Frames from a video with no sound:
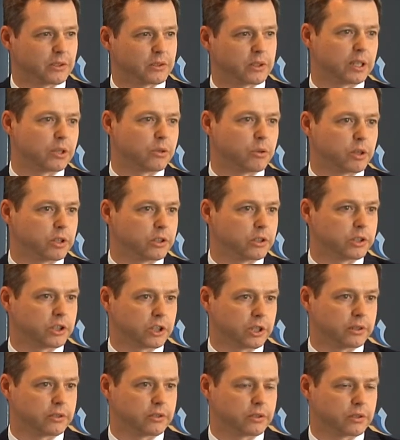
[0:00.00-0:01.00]

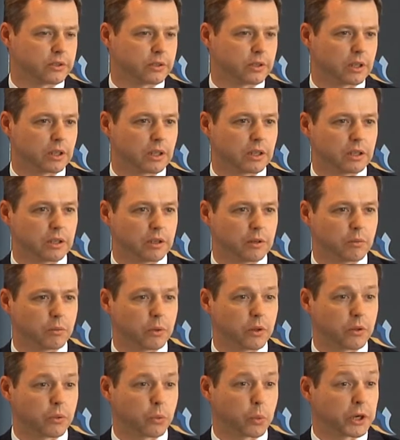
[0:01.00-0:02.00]
situations
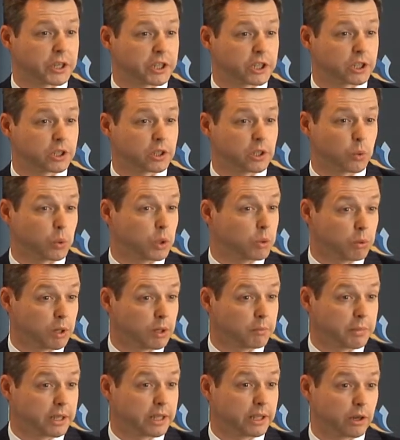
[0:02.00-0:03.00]
with which we will
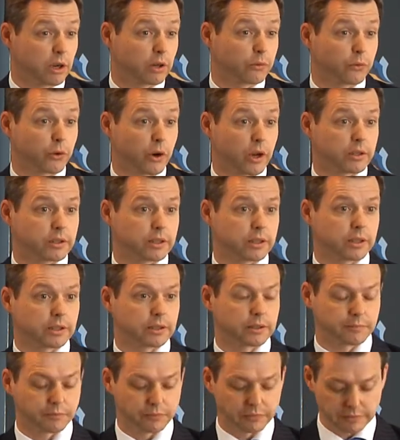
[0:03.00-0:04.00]
be confronted?
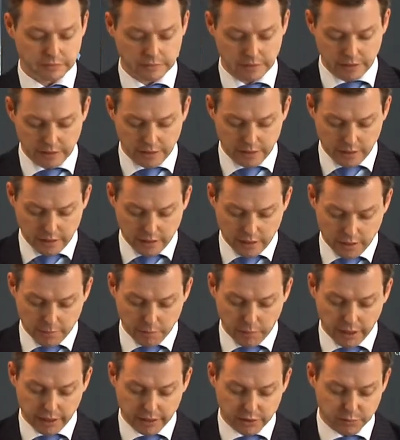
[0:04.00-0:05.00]

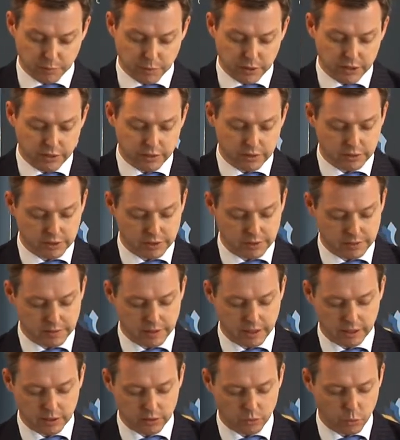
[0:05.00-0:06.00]
My experience is
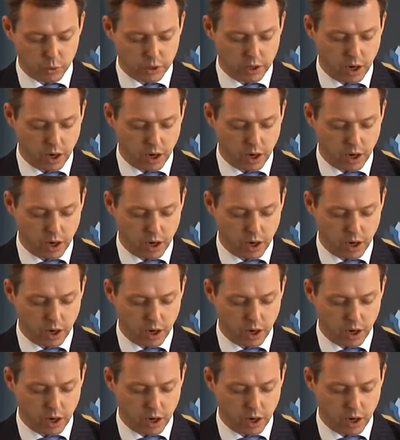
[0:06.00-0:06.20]
that we